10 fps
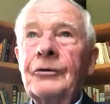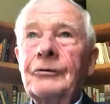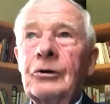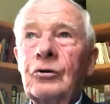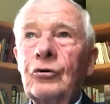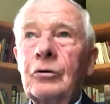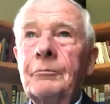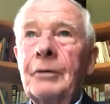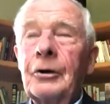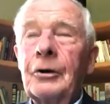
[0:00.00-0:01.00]
we've
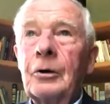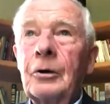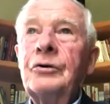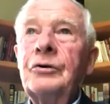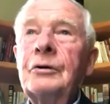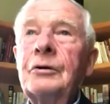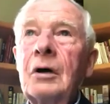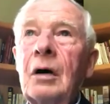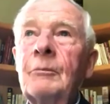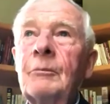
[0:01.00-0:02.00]
also learned how
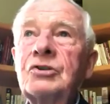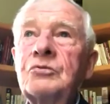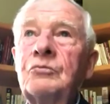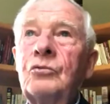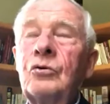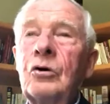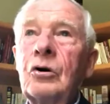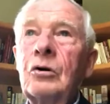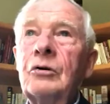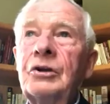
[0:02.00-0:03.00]
much more
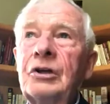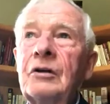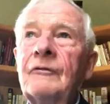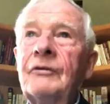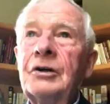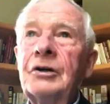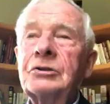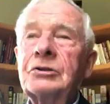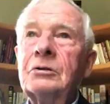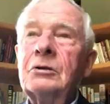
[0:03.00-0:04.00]
innovation and innovation
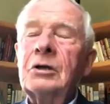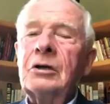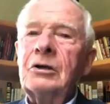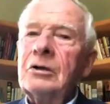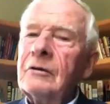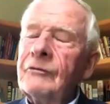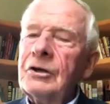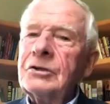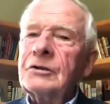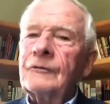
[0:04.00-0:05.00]
for good is
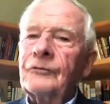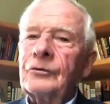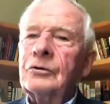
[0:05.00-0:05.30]
important to us,